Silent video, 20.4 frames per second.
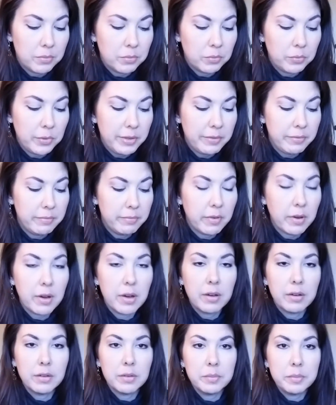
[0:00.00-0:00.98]
We've
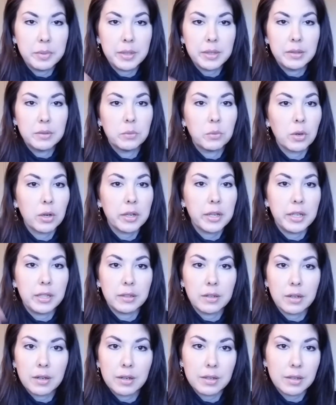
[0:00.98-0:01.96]
all been working
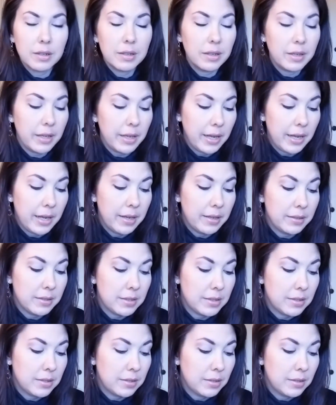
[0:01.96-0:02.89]
hard at